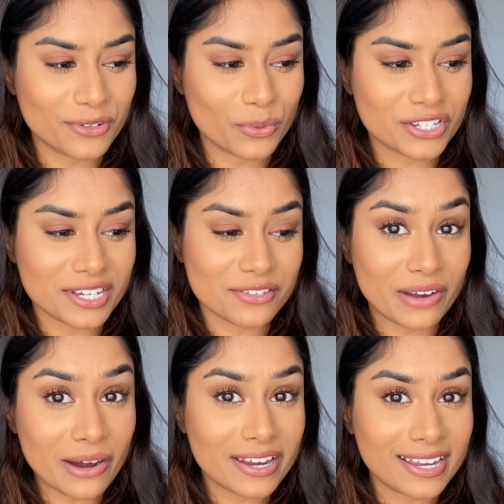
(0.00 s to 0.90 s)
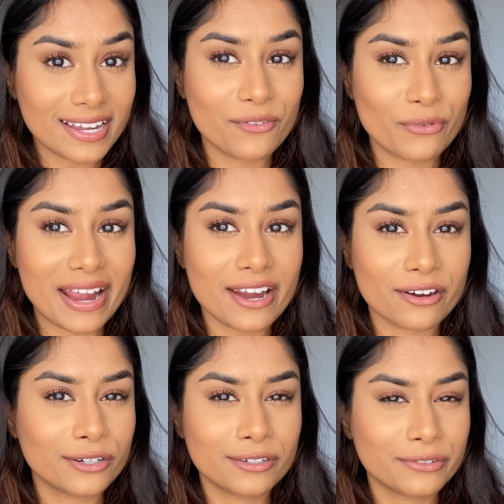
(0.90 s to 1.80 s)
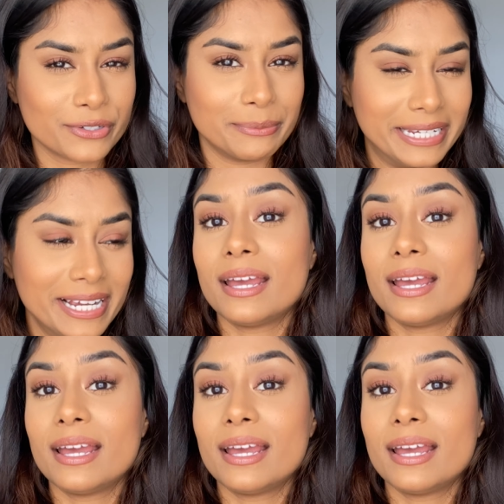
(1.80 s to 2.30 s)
which is very rare for me.